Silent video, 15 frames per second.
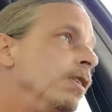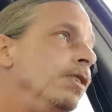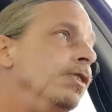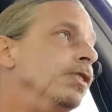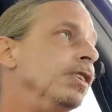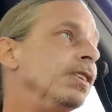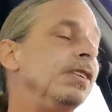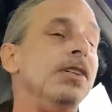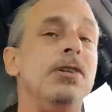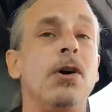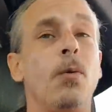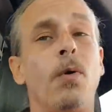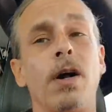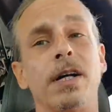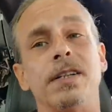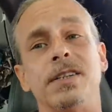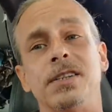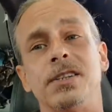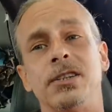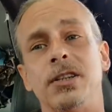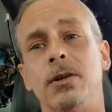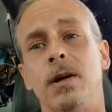you just you don't want to just
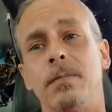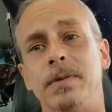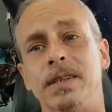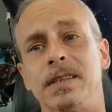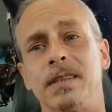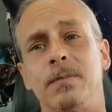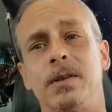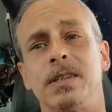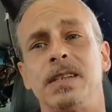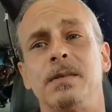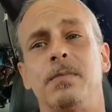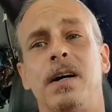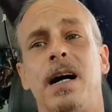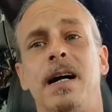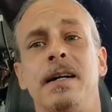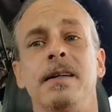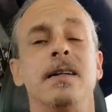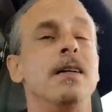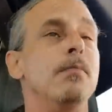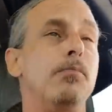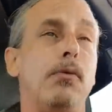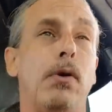show up in someone's spot
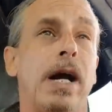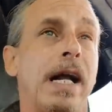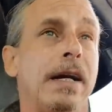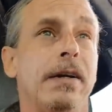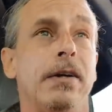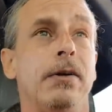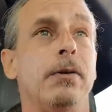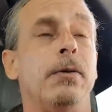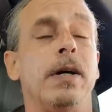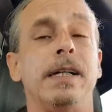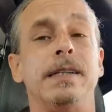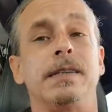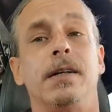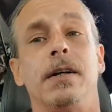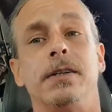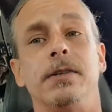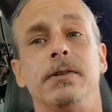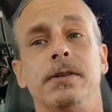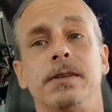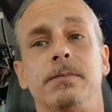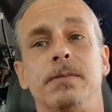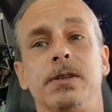brand new and start doing
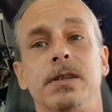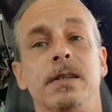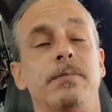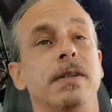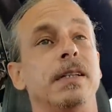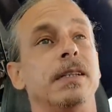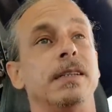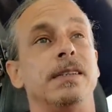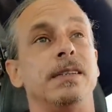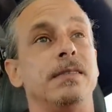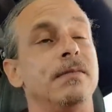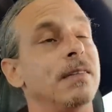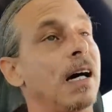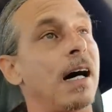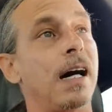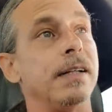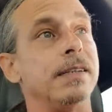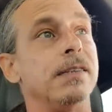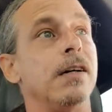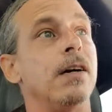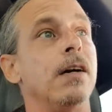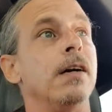some shit because odds
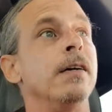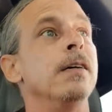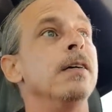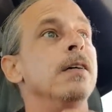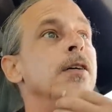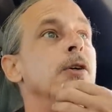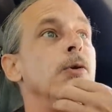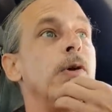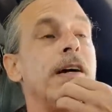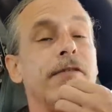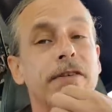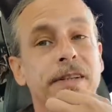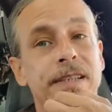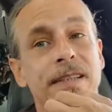are whoever